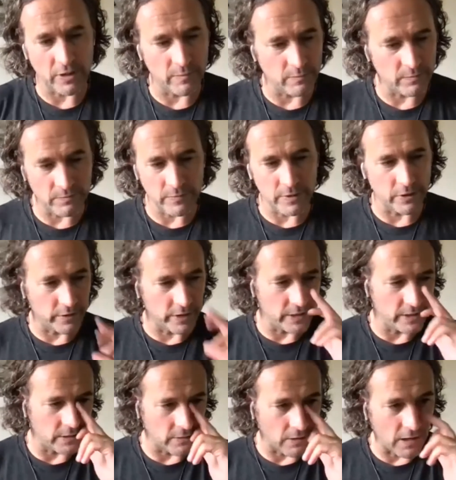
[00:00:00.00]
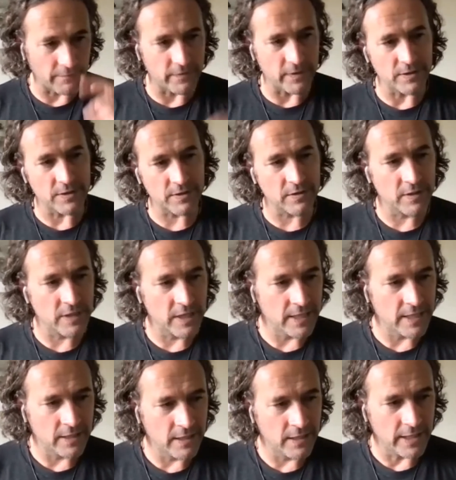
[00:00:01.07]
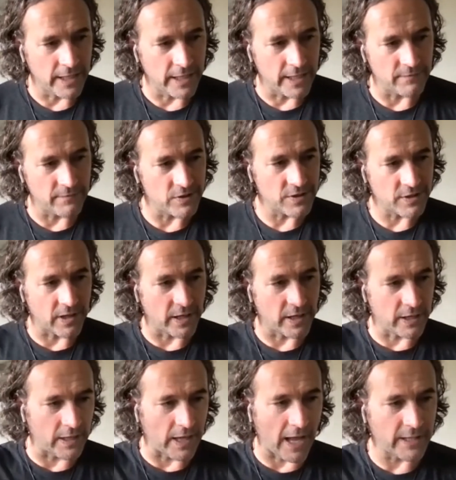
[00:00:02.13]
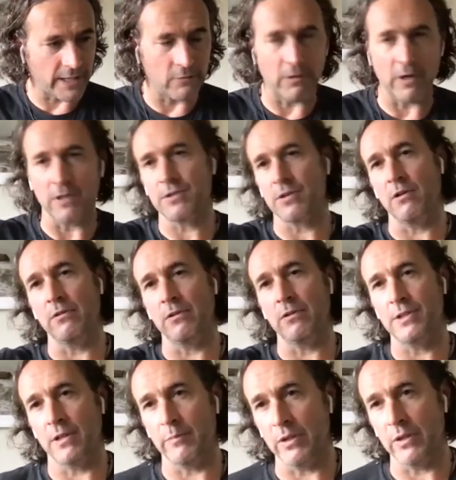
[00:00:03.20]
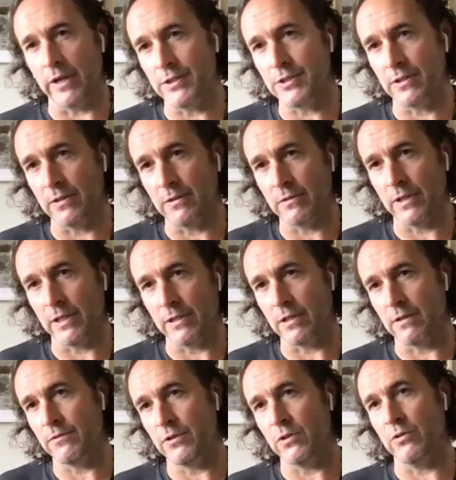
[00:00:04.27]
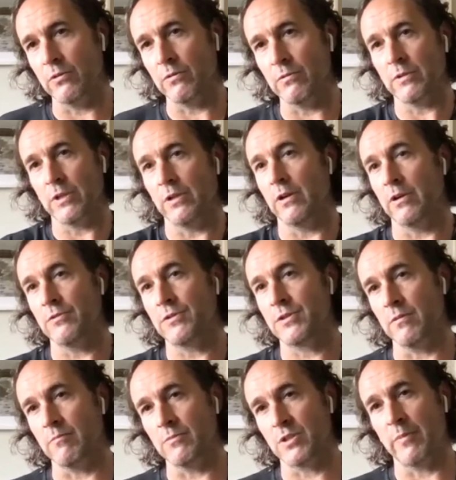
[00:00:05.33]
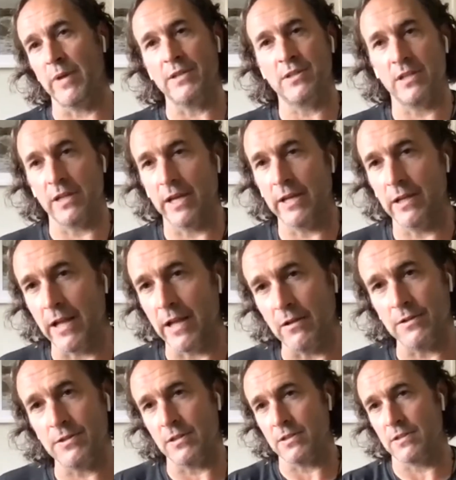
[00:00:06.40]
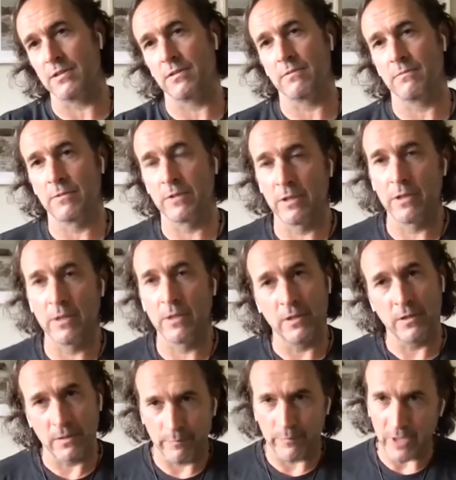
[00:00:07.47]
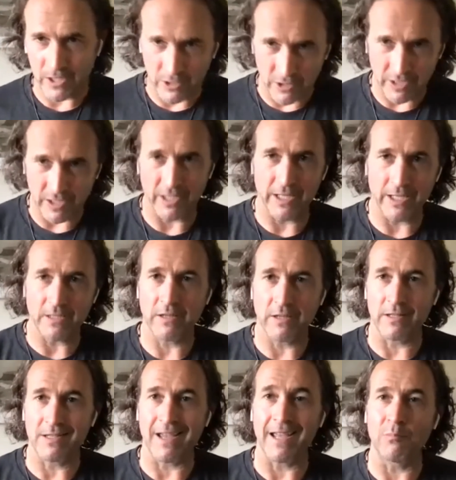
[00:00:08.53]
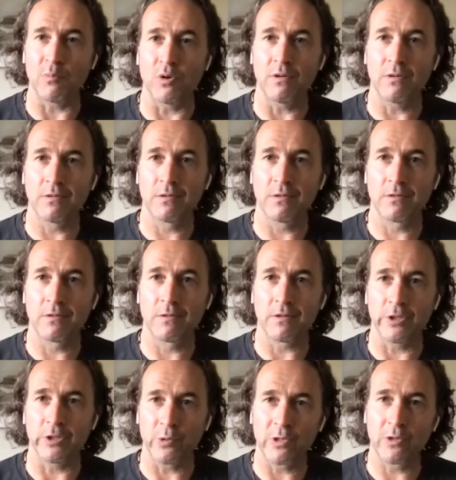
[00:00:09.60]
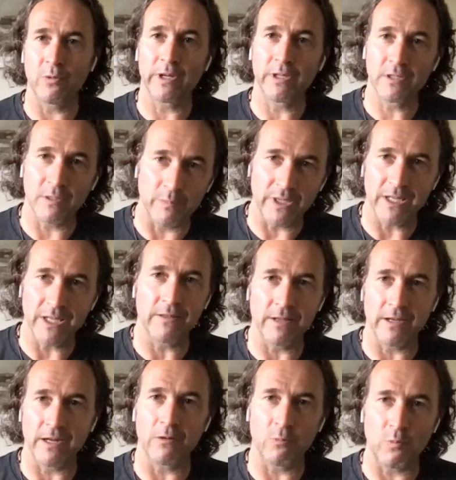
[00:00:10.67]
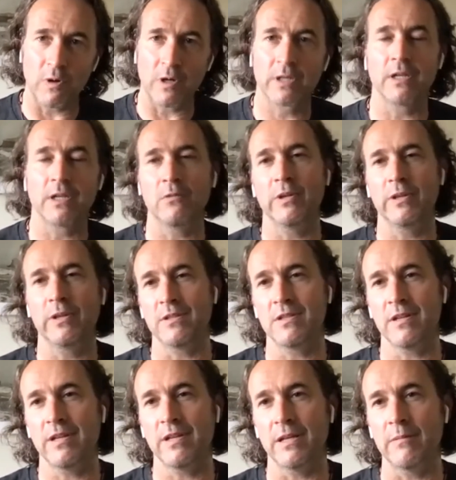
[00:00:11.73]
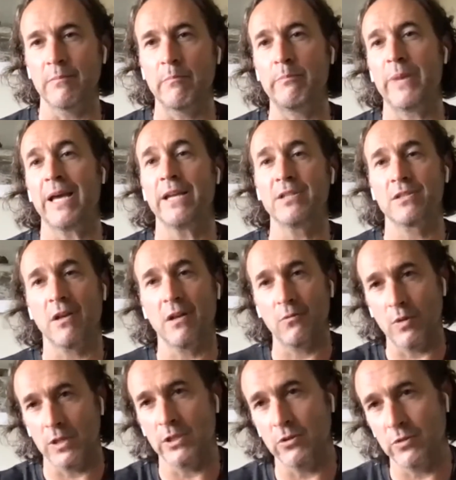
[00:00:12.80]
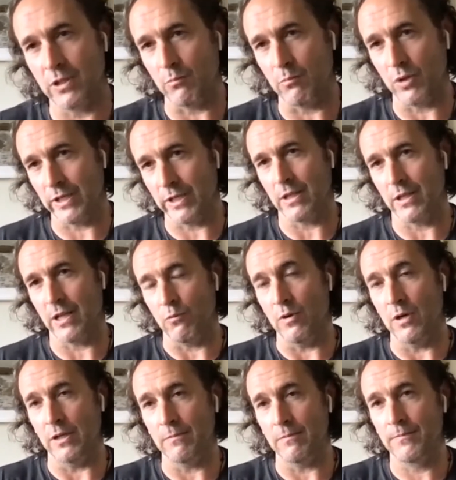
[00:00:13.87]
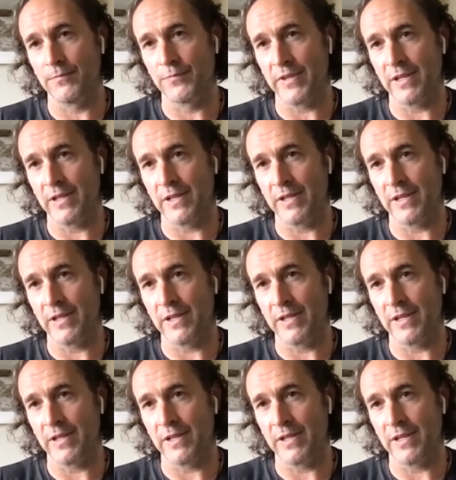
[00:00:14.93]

you get in an office, and if you say, I can run a solar simulation and give you, some SDA analysis, you're going to get to the table. You're going to be there working with the team based on what you can bring day one.